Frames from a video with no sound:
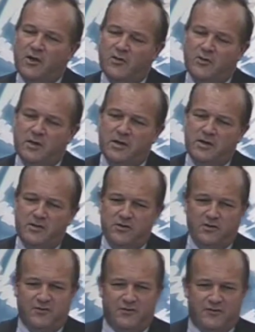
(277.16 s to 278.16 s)

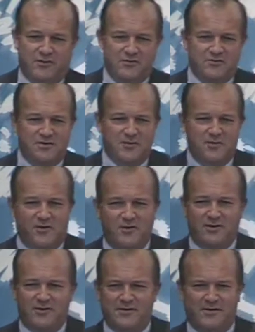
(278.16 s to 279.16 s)
The first report
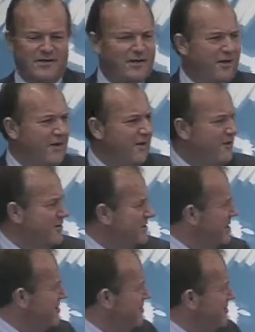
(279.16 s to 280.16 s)

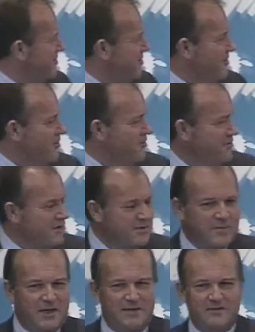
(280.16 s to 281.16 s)
6 years ago was
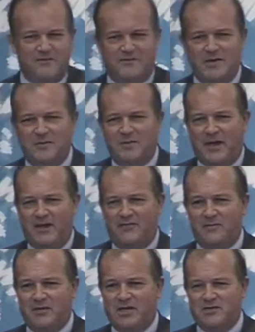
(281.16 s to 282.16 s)
about the
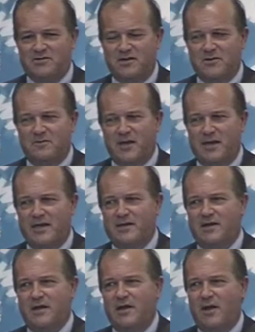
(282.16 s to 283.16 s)
potential impact
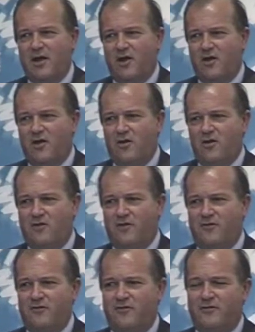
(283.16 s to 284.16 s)

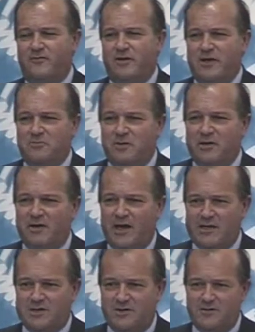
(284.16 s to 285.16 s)
of the
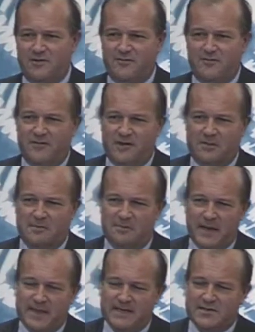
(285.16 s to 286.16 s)
regulation on the
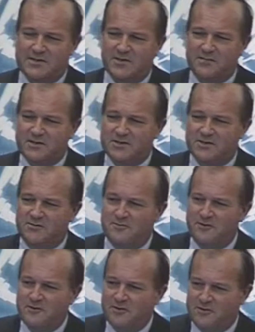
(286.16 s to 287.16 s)
bank's commission
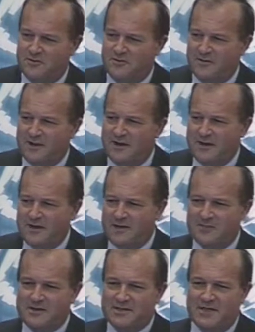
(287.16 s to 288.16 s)
revenue. And
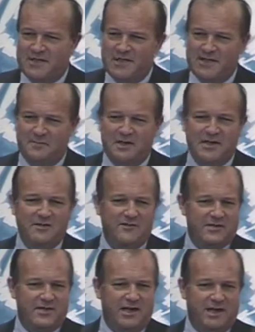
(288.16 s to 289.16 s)
we say, depending on the
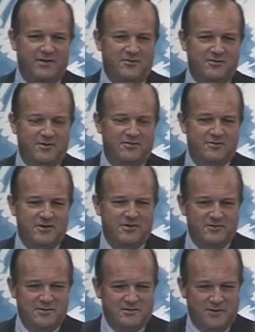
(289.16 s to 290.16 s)
scenario, it could
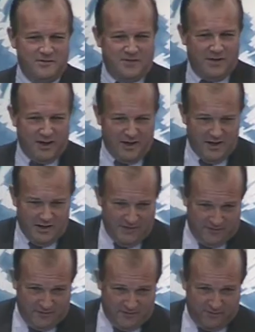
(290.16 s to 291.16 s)
reduce from
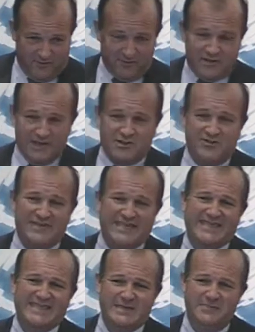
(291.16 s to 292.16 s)
30 to
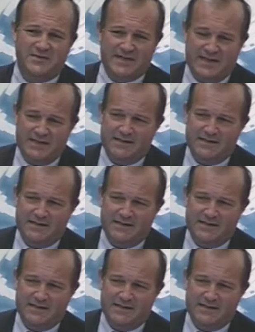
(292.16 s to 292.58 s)
60%.